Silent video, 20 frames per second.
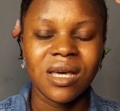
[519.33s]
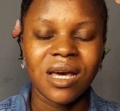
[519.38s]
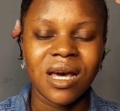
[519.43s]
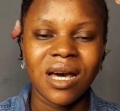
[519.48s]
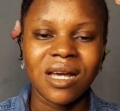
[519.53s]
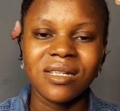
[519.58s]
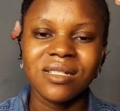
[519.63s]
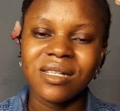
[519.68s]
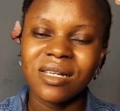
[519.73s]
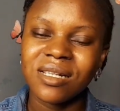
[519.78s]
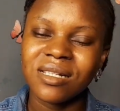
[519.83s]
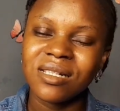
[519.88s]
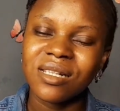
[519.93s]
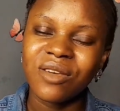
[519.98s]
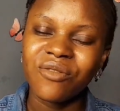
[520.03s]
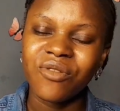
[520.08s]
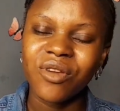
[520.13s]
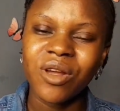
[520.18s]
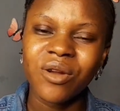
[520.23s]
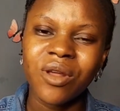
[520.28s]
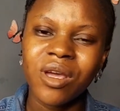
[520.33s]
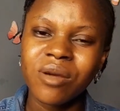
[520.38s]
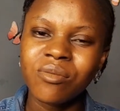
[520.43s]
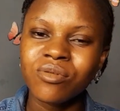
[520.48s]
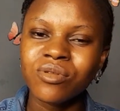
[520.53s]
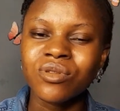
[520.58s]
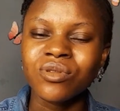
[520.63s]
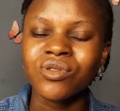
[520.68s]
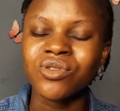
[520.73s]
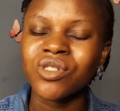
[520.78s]
And then if you're not able
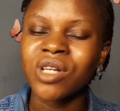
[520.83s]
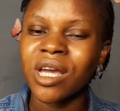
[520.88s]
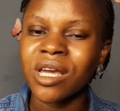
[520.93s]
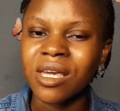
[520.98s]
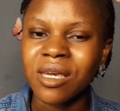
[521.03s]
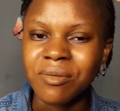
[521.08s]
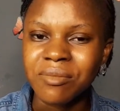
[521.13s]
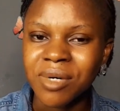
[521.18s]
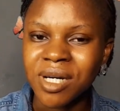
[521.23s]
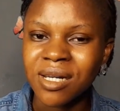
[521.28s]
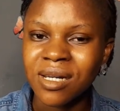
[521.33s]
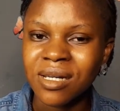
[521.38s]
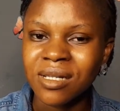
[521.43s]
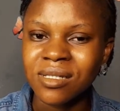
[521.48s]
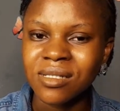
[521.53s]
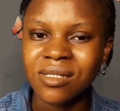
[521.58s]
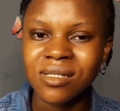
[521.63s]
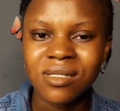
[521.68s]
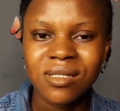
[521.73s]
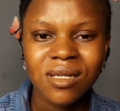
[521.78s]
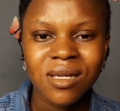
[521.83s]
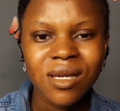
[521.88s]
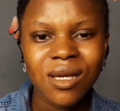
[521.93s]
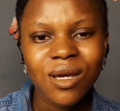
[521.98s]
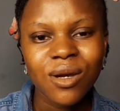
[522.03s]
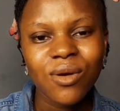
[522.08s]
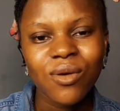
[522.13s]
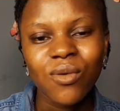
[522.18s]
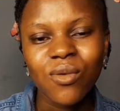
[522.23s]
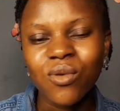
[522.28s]
to strike a balance,
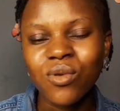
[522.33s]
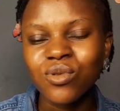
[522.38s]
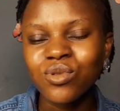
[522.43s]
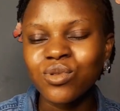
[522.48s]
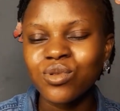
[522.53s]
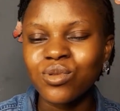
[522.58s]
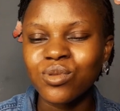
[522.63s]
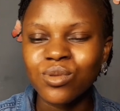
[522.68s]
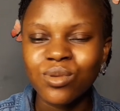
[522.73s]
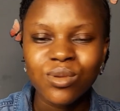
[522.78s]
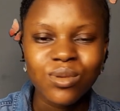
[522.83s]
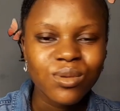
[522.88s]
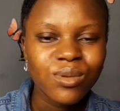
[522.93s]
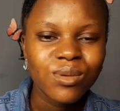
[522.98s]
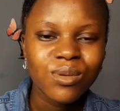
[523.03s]
go to